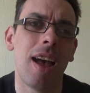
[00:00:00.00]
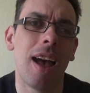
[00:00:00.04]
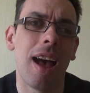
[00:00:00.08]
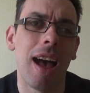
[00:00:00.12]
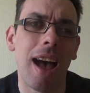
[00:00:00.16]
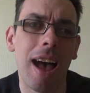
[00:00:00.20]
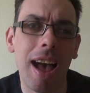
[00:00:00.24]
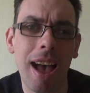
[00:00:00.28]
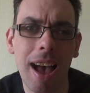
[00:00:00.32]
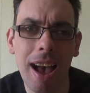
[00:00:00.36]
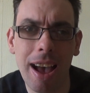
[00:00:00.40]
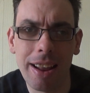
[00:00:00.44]

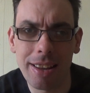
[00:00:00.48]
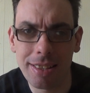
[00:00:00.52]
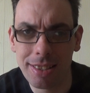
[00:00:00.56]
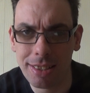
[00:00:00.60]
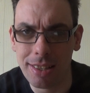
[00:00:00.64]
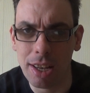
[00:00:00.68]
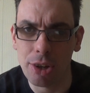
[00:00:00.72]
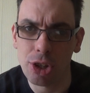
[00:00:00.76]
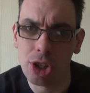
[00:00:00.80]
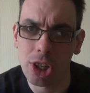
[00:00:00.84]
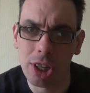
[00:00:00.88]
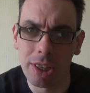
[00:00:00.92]

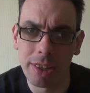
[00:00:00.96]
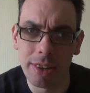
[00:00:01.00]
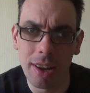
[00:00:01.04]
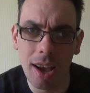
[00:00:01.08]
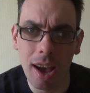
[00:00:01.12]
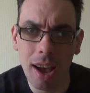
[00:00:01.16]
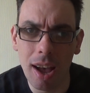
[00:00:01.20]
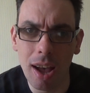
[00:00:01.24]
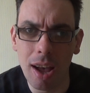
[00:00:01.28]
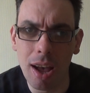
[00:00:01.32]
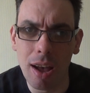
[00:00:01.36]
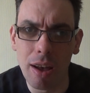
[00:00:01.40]
discussion
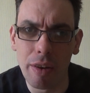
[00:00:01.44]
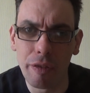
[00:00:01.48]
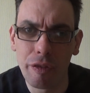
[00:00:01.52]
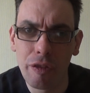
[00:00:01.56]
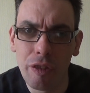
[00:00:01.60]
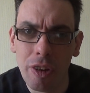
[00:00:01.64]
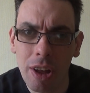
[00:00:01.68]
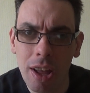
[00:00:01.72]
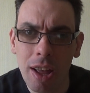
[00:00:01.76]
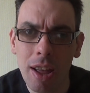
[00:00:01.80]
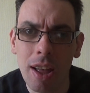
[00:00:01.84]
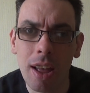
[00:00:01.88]

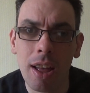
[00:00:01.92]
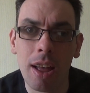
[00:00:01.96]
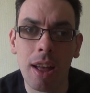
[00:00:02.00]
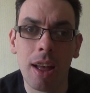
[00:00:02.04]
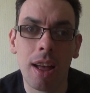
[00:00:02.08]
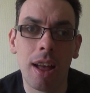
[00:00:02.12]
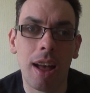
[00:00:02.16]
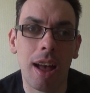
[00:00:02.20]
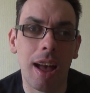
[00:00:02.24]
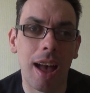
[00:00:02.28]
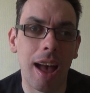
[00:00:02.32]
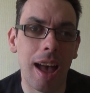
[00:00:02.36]
of
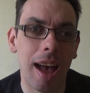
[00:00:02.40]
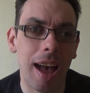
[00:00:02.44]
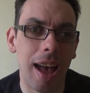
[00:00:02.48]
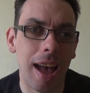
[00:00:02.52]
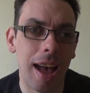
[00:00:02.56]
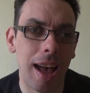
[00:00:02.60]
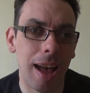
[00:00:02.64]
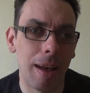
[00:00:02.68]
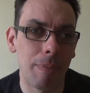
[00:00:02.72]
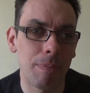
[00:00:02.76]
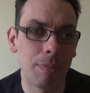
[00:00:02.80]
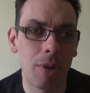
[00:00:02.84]

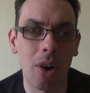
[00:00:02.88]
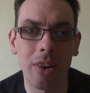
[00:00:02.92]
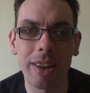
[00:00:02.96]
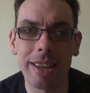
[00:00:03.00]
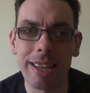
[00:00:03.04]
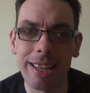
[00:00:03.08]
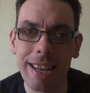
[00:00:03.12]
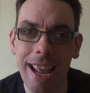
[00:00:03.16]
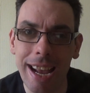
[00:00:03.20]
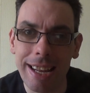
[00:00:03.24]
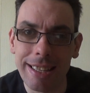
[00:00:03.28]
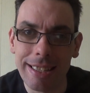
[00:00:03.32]

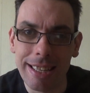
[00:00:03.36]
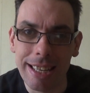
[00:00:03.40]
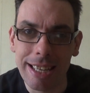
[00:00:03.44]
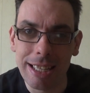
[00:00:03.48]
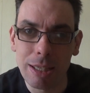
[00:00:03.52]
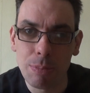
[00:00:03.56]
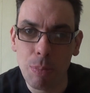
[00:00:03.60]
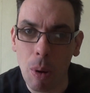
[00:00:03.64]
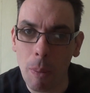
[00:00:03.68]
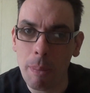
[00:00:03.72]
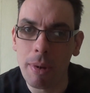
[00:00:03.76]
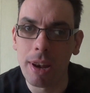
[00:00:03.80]

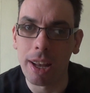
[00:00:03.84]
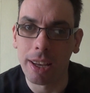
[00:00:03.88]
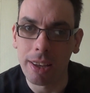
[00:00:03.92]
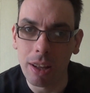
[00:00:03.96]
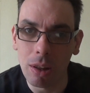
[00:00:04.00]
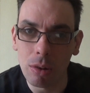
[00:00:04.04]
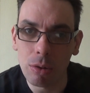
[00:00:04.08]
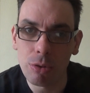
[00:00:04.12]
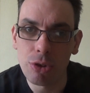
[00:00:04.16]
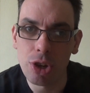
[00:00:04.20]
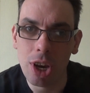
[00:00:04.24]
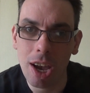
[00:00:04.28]
1980s popular
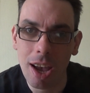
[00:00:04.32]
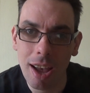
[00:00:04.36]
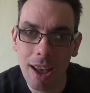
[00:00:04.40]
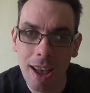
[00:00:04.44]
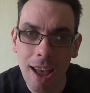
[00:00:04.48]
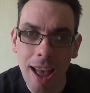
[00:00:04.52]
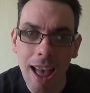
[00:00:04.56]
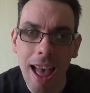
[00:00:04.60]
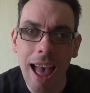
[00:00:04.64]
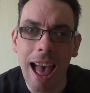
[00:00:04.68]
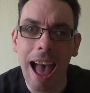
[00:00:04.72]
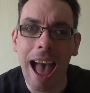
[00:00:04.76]

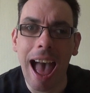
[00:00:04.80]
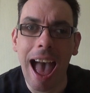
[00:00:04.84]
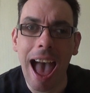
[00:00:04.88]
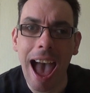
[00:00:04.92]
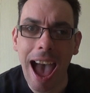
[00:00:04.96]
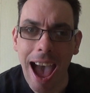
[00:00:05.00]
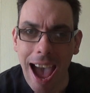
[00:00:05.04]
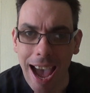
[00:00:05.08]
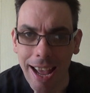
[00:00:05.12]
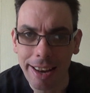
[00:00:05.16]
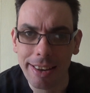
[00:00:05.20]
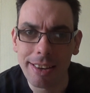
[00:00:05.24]
culture
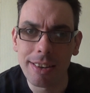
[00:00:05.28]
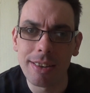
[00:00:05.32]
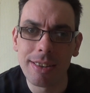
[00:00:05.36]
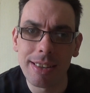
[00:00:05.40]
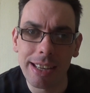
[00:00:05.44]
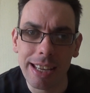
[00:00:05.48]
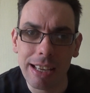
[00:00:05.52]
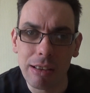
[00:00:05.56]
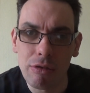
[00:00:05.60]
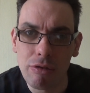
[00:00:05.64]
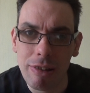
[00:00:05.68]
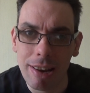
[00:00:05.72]
and
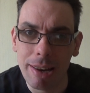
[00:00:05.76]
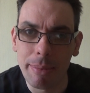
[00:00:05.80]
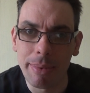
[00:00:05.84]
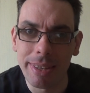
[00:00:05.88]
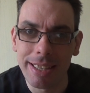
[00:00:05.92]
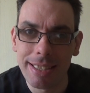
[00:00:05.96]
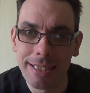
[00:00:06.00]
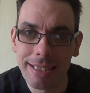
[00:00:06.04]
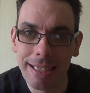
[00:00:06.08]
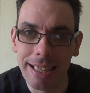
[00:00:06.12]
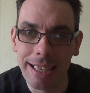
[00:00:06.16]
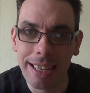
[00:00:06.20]
incredibly
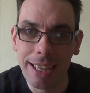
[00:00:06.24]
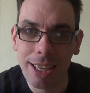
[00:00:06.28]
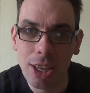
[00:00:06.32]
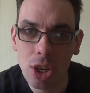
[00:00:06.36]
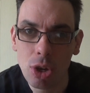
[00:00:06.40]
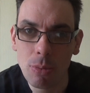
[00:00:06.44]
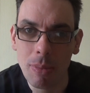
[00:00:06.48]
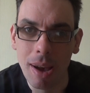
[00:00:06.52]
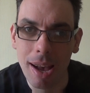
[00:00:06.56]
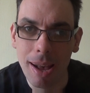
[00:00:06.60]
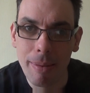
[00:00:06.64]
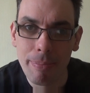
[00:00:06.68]
silly
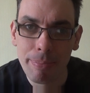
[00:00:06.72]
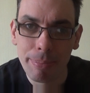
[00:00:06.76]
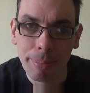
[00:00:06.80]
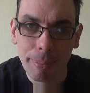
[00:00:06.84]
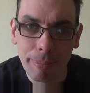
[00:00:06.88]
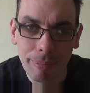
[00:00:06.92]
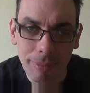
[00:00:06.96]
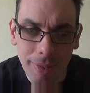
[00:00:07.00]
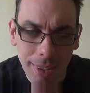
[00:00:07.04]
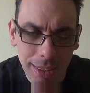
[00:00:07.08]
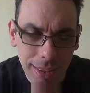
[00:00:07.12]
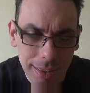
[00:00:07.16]
humour.
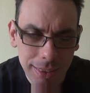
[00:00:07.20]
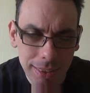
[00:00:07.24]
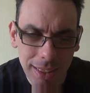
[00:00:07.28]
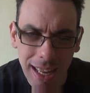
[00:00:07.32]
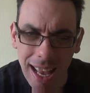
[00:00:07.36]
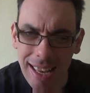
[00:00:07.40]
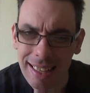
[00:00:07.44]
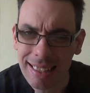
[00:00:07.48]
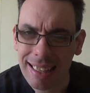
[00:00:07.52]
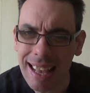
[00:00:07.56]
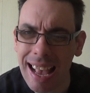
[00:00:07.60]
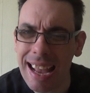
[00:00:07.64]

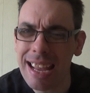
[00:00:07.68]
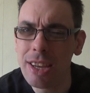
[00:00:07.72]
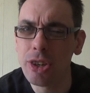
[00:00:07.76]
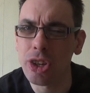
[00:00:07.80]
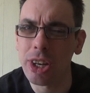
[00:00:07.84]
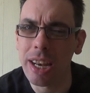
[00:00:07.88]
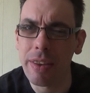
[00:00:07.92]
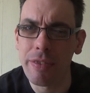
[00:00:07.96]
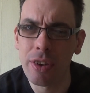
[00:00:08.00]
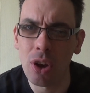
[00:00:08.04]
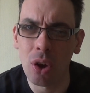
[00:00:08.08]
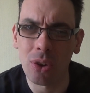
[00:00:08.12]

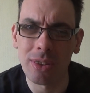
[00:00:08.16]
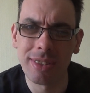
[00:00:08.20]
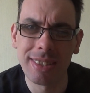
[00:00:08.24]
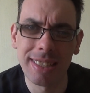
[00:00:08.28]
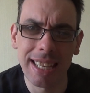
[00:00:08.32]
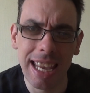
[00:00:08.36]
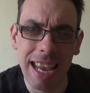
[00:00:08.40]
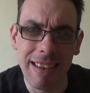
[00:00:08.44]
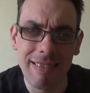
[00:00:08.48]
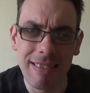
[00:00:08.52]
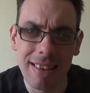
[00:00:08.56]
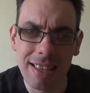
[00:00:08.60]
Occasionally the odd
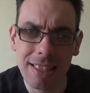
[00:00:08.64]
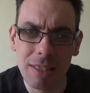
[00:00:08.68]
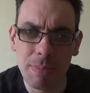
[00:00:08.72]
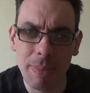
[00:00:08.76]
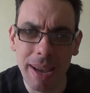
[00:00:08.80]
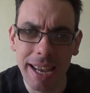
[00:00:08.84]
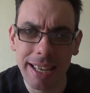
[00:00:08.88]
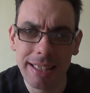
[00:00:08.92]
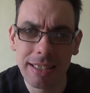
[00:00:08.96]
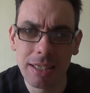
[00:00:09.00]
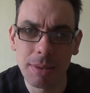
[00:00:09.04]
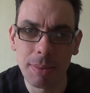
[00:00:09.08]
serious
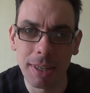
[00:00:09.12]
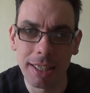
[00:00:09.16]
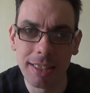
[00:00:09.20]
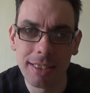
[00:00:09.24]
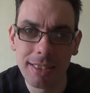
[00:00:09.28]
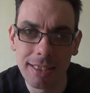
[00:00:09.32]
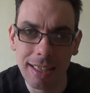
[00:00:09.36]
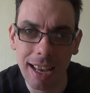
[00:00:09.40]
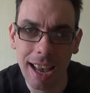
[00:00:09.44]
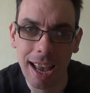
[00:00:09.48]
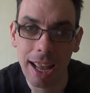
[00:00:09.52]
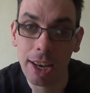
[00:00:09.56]
bit,
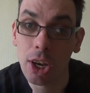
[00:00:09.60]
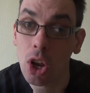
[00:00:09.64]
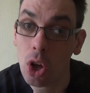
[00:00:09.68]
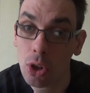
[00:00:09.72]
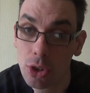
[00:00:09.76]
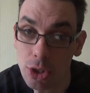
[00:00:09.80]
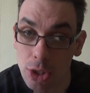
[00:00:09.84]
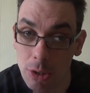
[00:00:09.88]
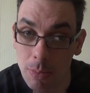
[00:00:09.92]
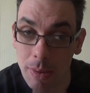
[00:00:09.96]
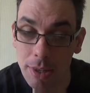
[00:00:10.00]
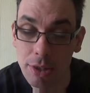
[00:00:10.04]
but
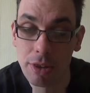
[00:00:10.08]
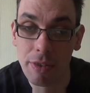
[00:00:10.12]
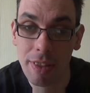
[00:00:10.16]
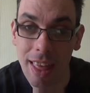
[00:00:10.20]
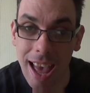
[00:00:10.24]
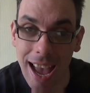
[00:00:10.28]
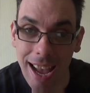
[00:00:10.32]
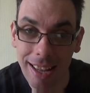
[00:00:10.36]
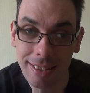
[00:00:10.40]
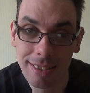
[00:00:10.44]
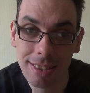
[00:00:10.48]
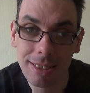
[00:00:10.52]
not too much of
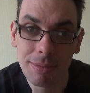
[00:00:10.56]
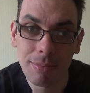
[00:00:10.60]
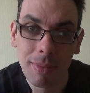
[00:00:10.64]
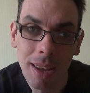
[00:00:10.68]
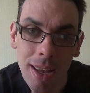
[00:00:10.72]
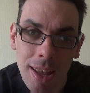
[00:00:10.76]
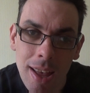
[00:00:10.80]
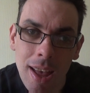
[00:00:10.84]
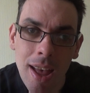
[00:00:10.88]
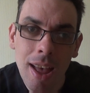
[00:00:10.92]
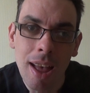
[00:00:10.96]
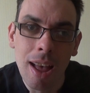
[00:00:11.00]
that.
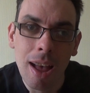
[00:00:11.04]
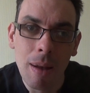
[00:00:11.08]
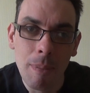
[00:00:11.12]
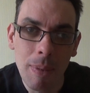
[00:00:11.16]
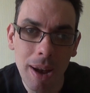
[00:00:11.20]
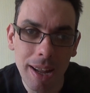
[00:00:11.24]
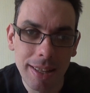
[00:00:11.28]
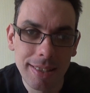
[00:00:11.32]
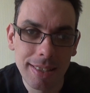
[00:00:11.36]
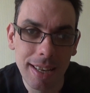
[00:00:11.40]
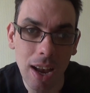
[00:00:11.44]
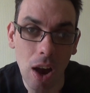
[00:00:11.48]

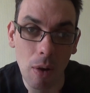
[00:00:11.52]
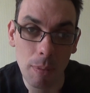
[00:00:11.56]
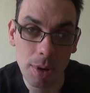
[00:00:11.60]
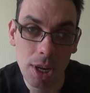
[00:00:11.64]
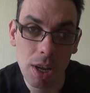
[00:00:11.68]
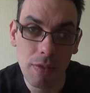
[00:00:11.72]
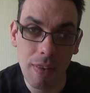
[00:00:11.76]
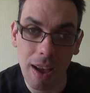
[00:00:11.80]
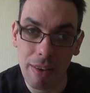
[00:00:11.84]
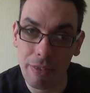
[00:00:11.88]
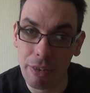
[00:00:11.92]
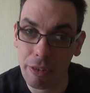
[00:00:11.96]
But I've been
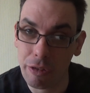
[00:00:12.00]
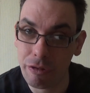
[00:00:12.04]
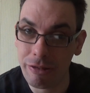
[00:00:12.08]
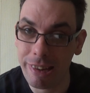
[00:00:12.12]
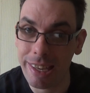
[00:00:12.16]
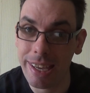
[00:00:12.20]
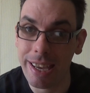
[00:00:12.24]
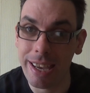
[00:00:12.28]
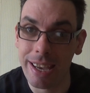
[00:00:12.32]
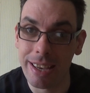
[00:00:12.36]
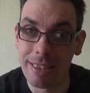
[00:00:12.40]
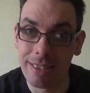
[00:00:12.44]
doing that for 3
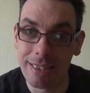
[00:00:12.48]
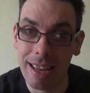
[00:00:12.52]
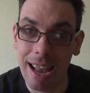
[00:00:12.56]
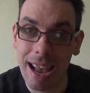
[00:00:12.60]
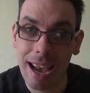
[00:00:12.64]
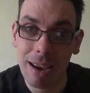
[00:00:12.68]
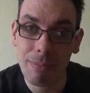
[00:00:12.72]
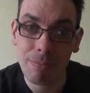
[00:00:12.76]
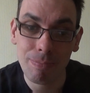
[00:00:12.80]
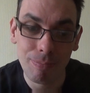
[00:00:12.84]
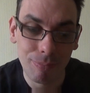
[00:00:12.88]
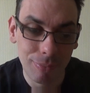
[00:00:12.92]
years
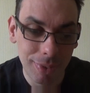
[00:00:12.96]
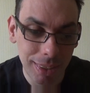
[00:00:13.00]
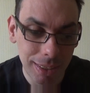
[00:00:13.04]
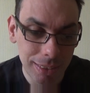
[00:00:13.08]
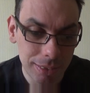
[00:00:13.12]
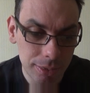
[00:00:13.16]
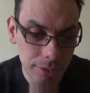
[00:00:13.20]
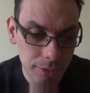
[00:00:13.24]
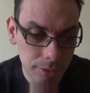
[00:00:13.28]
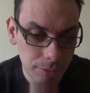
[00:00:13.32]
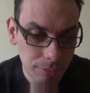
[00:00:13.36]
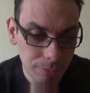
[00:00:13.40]
now.
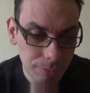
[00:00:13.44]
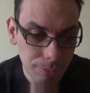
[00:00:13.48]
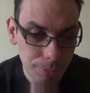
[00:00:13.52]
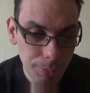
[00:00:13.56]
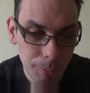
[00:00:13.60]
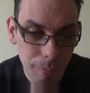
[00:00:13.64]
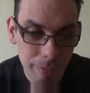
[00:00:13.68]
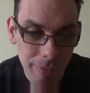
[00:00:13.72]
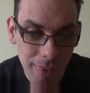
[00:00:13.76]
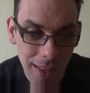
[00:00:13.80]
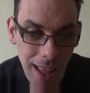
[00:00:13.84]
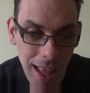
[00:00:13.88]

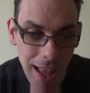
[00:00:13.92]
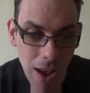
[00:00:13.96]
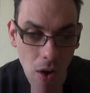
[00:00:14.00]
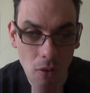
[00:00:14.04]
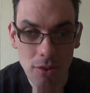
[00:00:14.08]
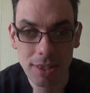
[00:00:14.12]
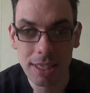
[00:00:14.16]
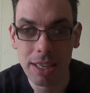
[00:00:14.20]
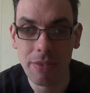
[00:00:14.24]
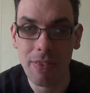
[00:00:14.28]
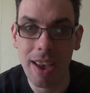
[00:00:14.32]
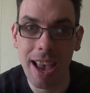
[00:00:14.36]

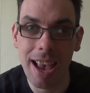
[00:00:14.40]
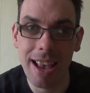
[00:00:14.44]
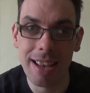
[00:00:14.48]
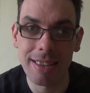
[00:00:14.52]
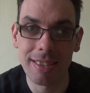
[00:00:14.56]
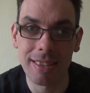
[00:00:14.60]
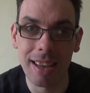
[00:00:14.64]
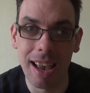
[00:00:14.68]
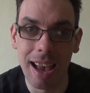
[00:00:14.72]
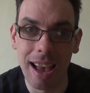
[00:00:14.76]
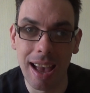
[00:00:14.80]
Obviously there's